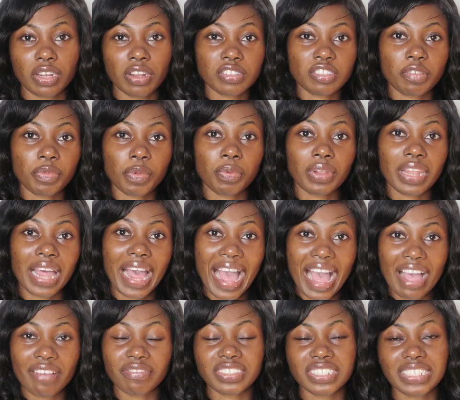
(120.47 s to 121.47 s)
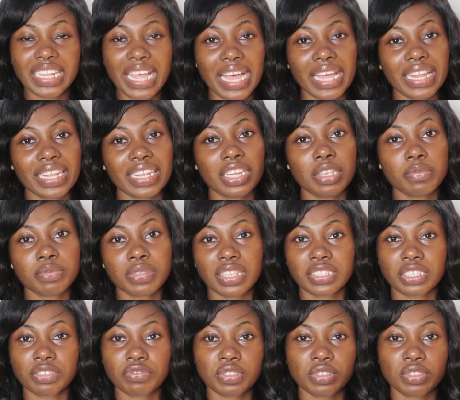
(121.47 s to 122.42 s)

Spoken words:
A lot of people have dark lips as a